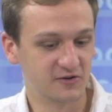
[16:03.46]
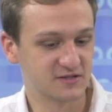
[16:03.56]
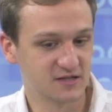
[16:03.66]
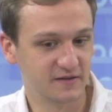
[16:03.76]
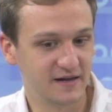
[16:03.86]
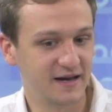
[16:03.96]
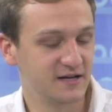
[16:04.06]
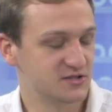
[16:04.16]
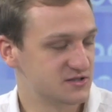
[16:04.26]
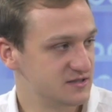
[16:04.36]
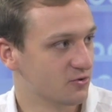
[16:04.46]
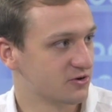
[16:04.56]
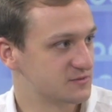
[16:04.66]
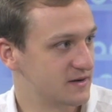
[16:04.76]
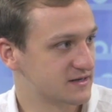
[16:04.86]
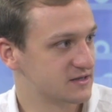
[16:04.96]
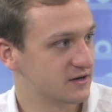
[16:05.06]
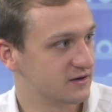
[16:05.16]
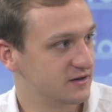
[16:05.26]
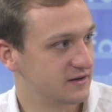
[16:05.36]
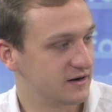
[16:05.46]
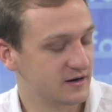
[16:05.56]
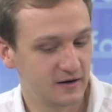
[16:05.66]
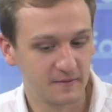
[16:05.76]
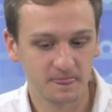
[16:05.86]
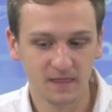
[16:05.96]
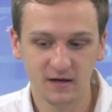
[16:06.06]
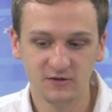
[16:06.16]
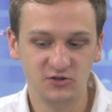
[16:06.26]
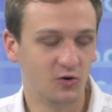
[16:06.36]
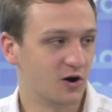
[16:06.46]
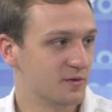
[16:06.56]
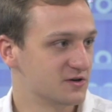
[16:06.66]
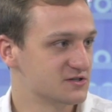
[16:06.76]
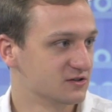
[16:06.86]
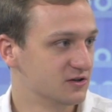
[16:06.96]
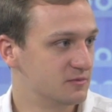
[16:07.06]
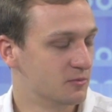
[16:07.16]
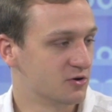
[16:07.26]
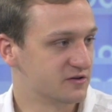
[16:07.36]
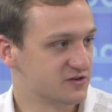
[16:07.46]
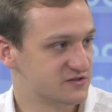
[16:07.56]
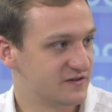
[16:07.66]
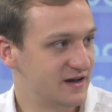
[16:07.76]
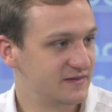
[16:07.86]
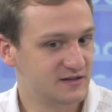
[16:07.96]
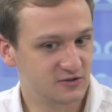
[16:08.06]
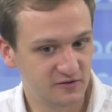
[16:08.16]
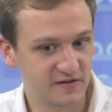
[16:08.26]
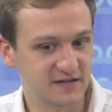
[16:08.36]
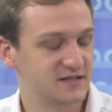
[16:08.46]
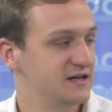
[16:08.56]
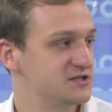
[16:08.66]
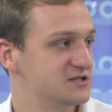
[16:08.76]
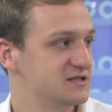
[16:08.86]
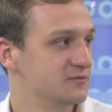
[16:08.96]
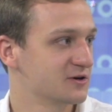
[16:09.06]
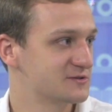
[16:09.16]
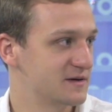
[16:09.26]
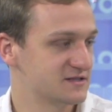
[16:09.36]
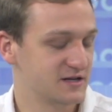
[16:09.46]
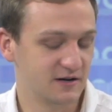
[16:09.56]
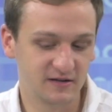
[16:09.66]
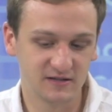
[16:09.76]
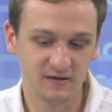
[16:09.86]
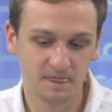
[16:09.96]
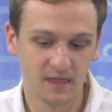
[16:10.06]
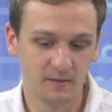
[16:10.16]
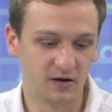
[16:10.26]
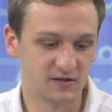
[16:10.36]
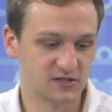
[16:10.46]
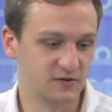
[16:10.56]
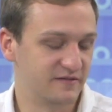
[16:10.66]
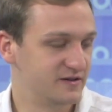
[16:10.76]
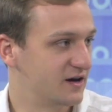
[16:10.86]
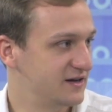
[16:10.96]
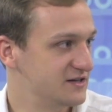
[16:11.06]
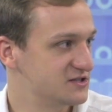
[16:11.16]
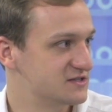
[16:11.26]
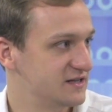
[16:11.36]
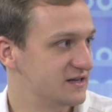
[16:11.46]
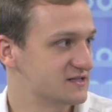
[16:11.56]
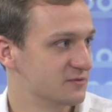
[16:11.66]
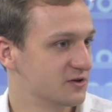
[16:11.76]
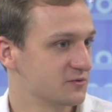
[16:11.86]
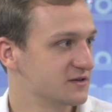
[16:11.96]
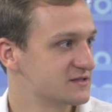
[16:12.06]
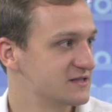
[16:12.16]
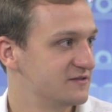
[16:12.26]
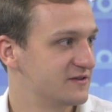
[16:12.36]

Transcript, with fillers: focuses on that agency mortgage-backed security there. Two Harbors, a little bit more diversified. They do invest in agency mortgage-backed securities, but also have non-agency and some other real estate